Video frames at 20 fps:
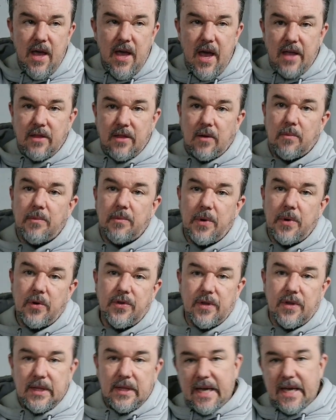and they'll both
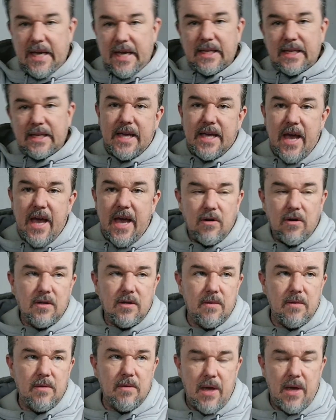link together
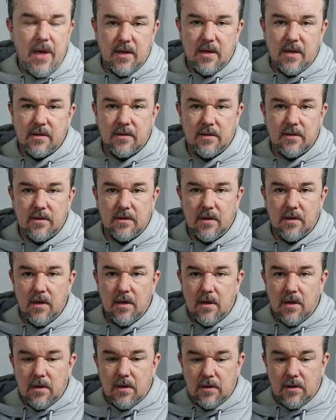to make this
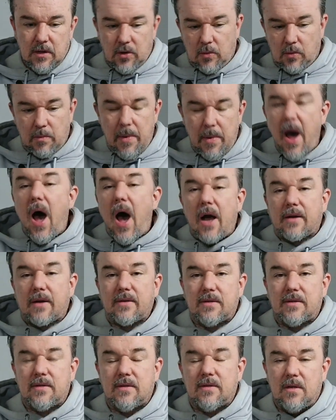little
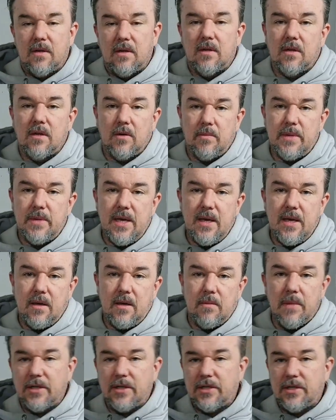box that'll be
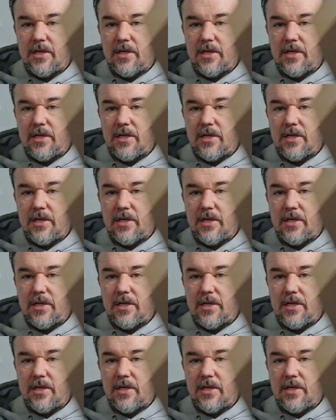much